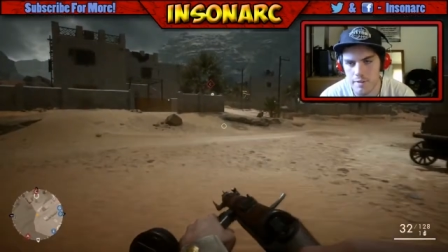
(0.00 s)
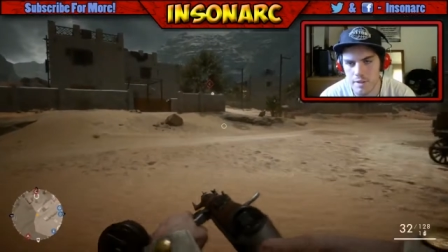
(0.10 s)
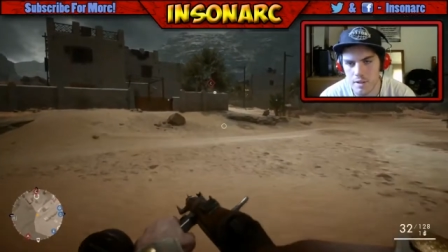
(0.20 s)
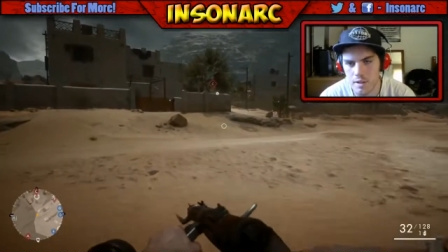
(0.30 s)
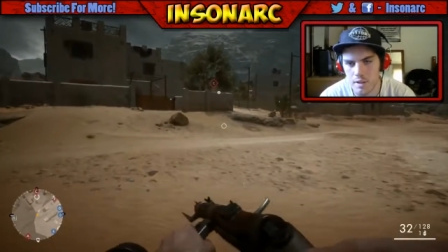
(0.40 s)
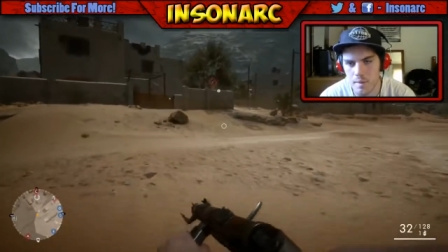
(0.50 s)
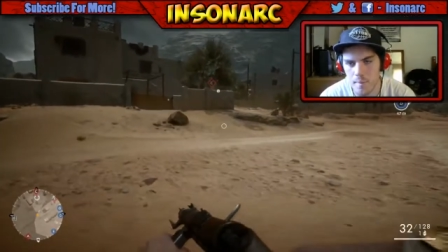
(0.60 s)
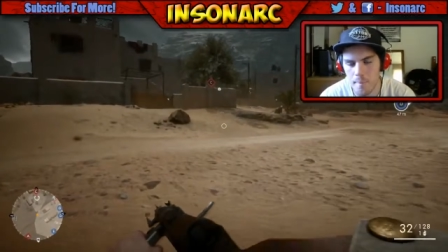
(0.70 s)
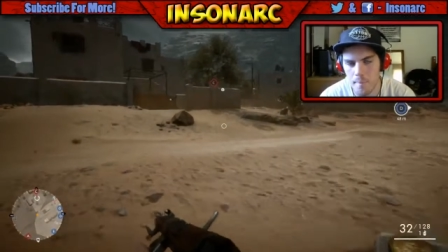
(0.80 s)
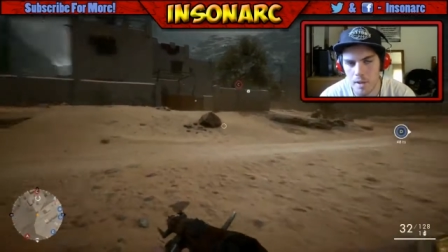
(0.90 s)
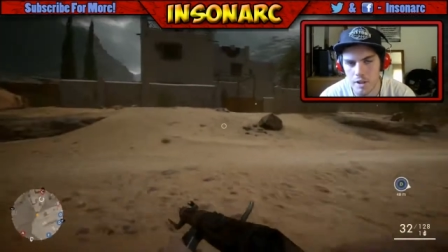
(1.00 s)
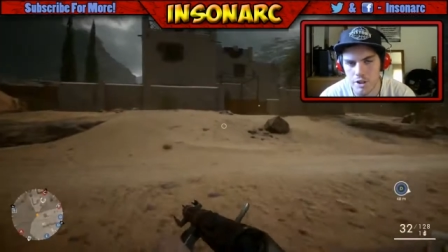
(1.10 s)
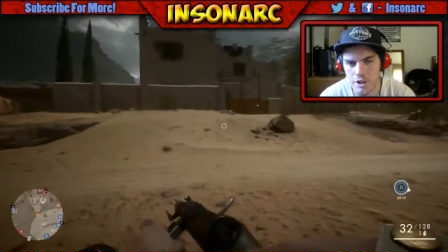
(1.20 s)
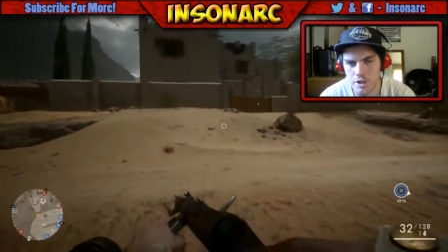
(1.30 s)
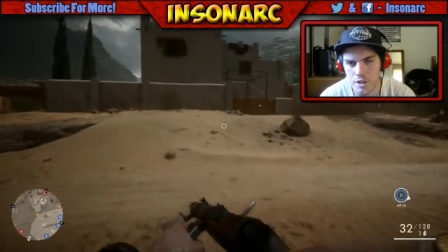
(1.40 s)
is obviously
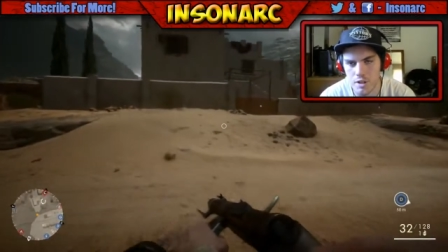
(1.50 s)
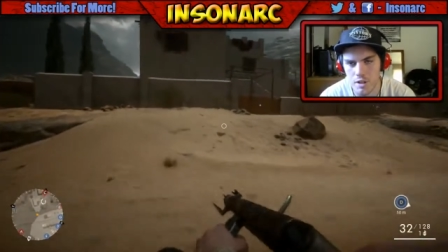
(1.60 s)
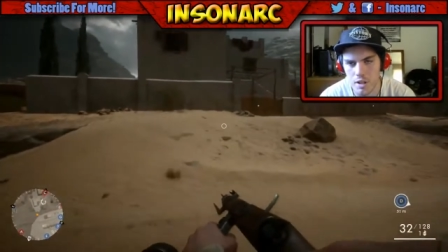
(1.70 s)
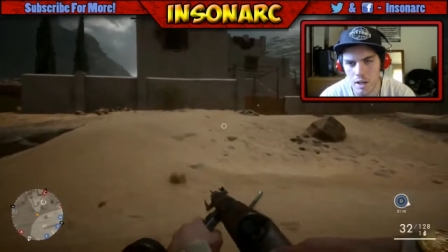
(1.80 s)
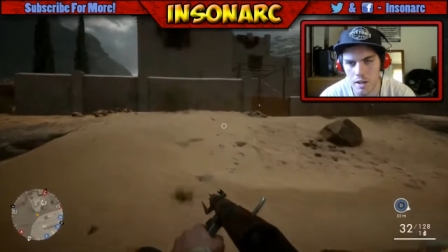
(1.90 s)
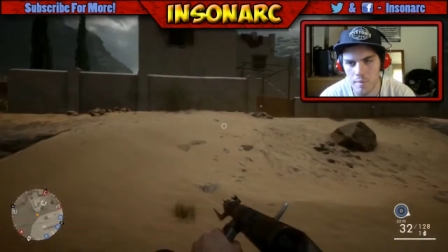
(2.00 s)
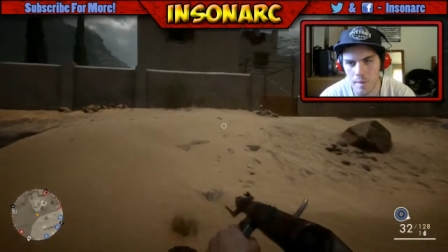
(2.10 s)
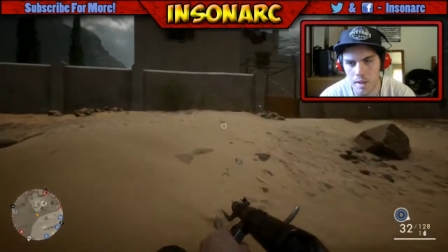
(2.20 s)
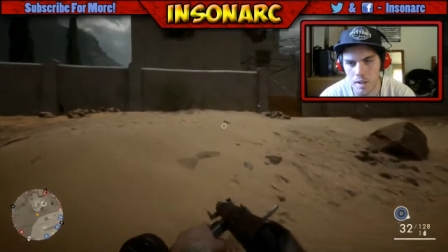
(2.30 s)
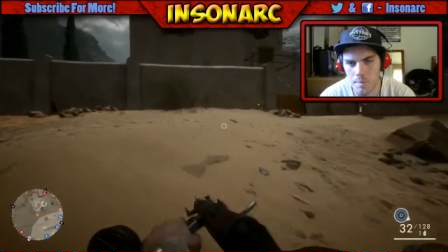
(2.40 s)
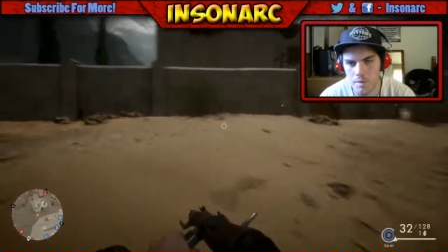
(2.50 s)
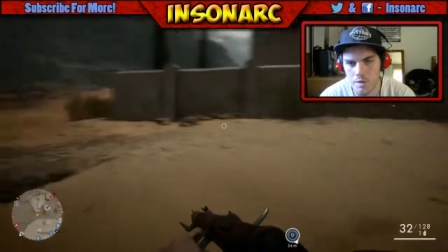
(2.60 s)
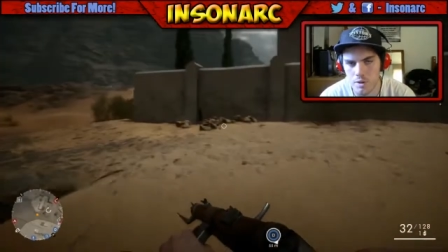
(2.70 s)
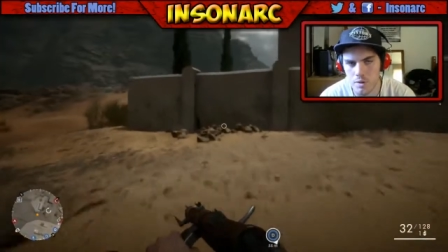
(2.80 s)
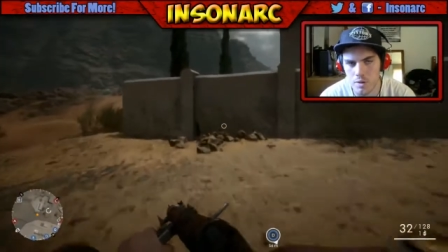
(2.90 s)
much out of my comfort
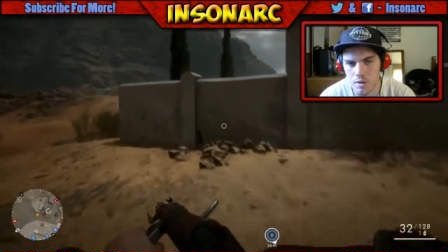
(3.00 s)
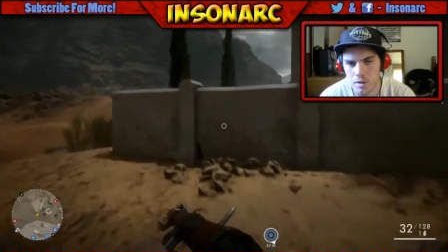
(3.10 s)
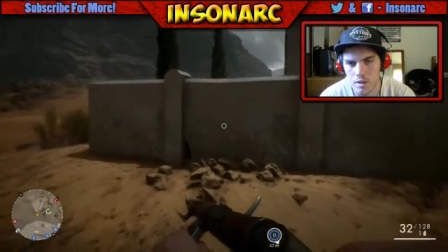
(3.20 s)
zone.